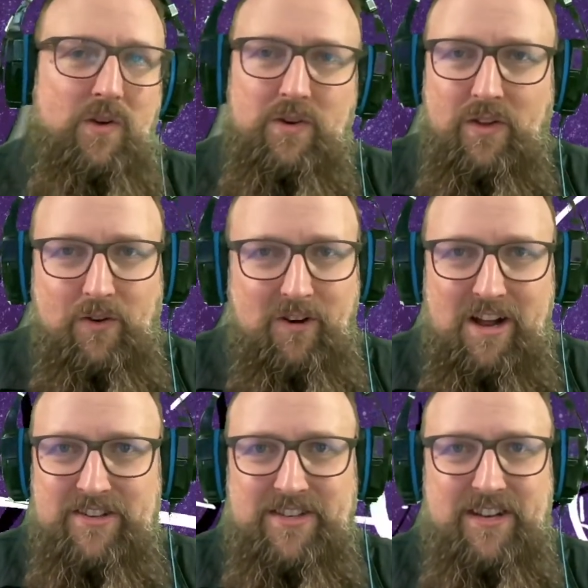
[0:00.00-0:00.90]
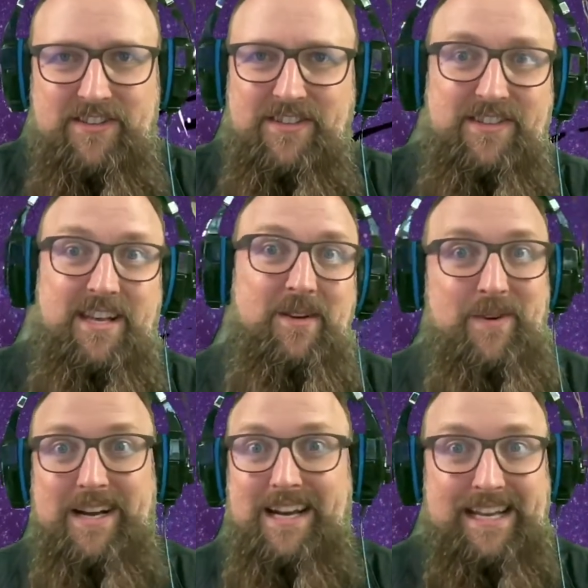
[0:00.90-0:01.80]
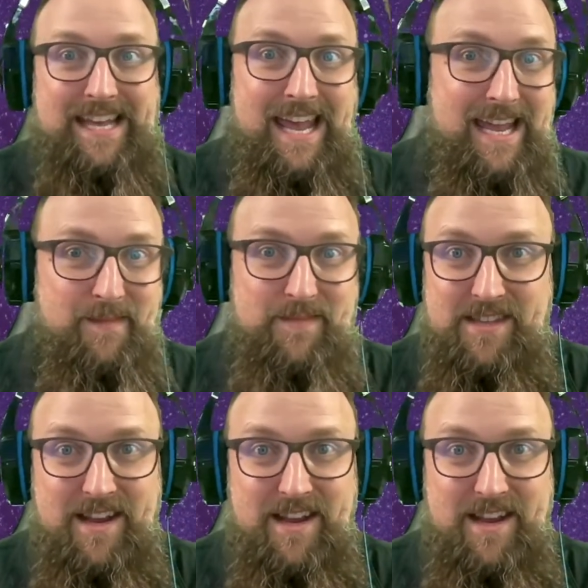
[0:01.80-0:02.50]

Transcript: going to the garage sales and seeing what kind of games